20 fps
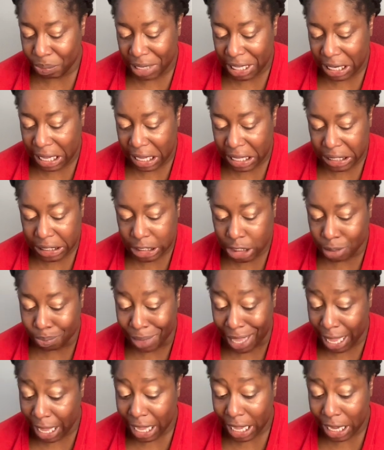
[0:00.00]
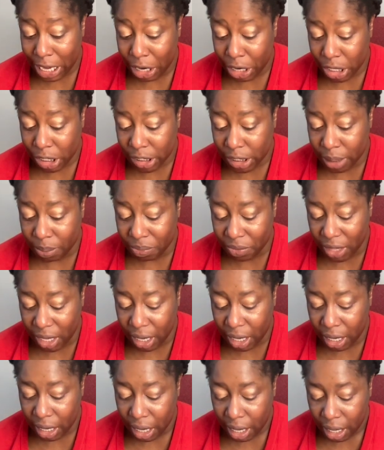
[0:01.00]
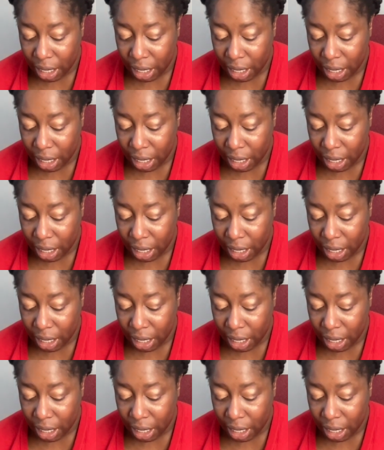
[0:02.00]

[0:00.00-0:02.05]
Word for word: be like a spy or something,